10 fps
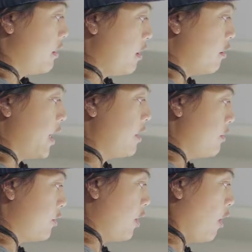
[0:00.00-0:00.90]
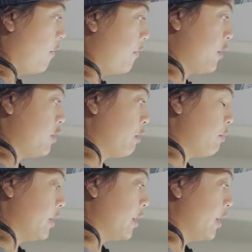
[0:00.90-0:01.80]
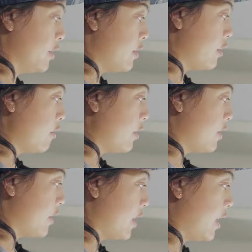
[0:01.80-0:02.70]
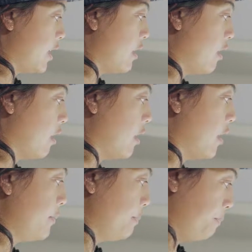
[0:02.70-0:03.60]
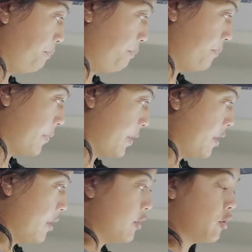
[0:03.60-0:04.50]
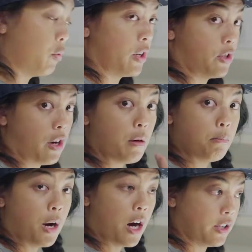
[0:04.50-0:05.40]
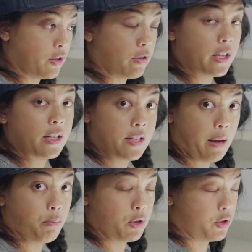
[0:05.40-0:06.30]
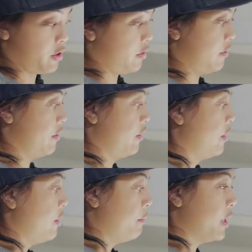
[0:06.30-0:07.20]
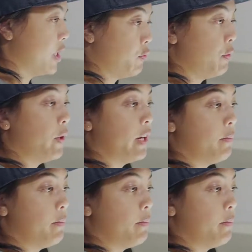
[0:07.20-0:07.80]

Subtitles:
Okay, so first what we're gonna do is hit on. So we're gonna start monitoring the temperature because we wanna